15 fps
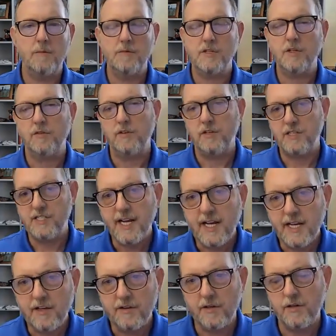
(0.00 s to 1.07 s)
So there are
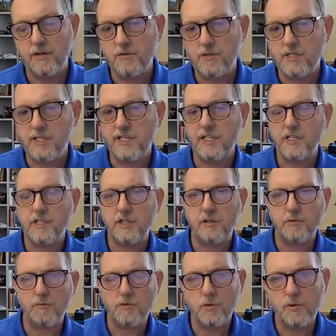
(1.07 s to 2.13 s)
10 of those. Each
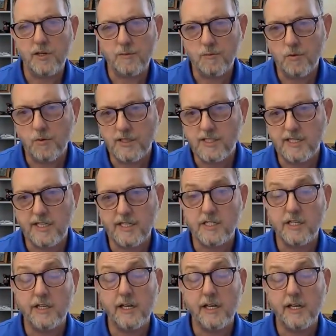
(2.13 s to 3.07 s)
are 20 points each.